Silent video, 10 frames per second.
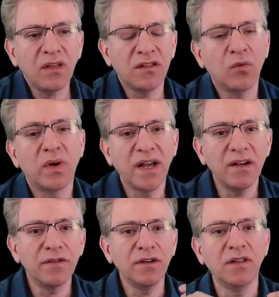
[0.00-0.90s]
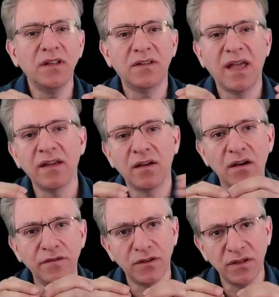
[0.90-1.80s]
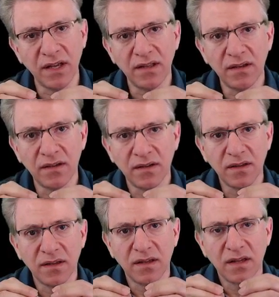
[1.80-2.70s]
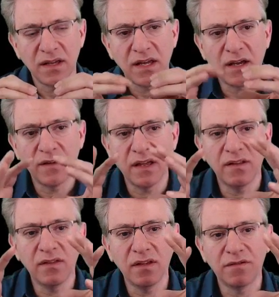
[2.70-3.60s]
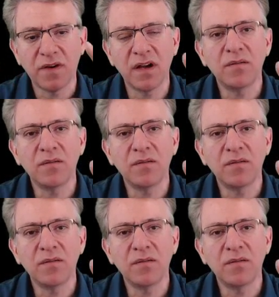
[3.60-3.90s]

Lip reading: So wherever you need to hang off your data in the FHIR